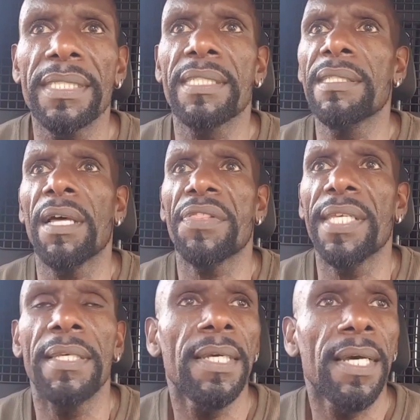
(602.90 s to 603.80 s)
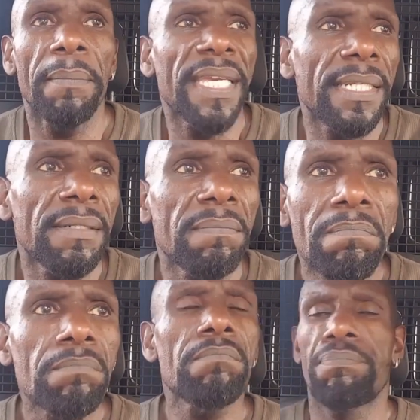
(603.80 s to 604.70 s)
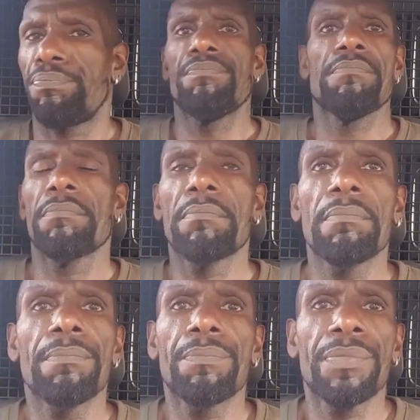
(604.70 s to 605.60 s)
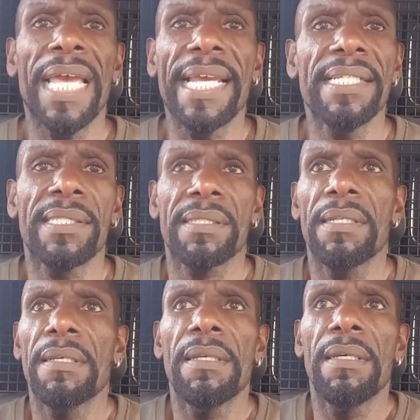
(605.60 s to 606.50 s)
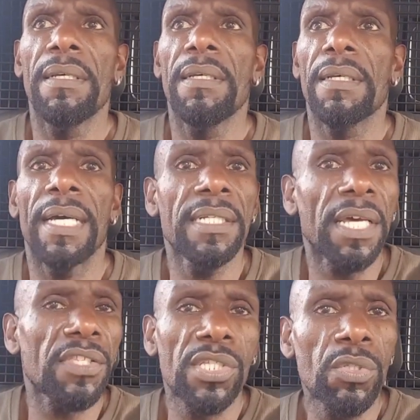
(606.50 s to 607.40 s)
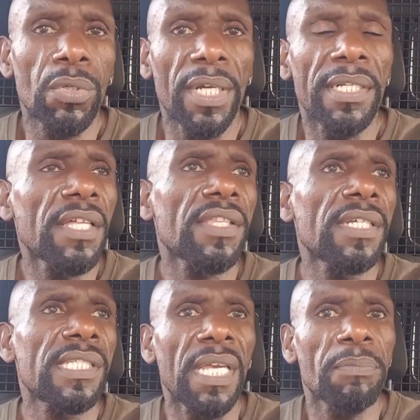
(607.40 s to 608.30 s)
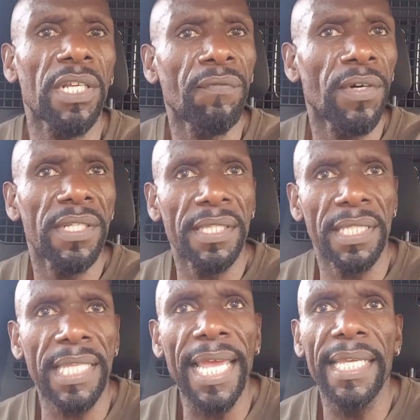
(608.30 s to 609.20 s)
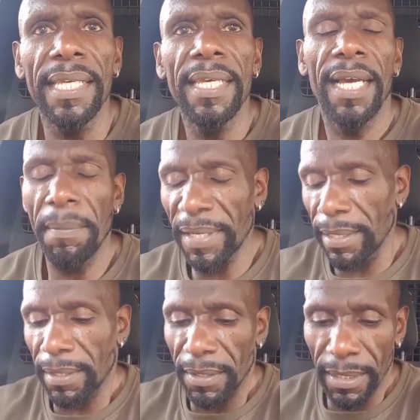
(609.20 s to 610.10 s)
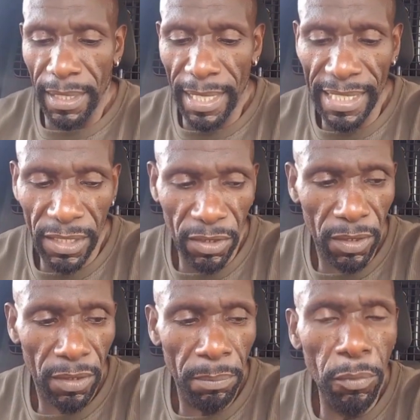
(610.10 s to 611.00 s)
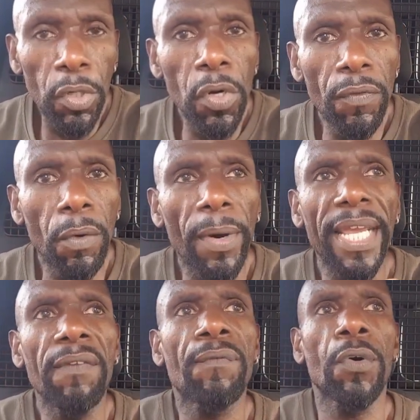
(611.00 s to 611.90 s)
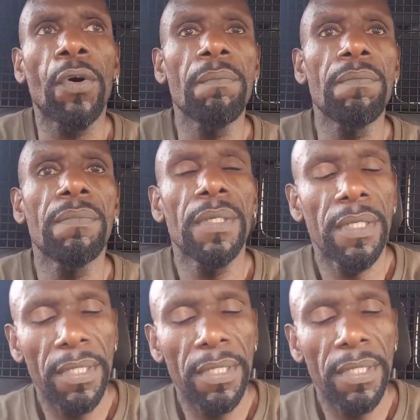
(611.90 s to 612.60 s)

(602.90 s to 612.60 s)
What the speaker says: It's nothing, I mean, that is another subject for another day. I mean, let's move away from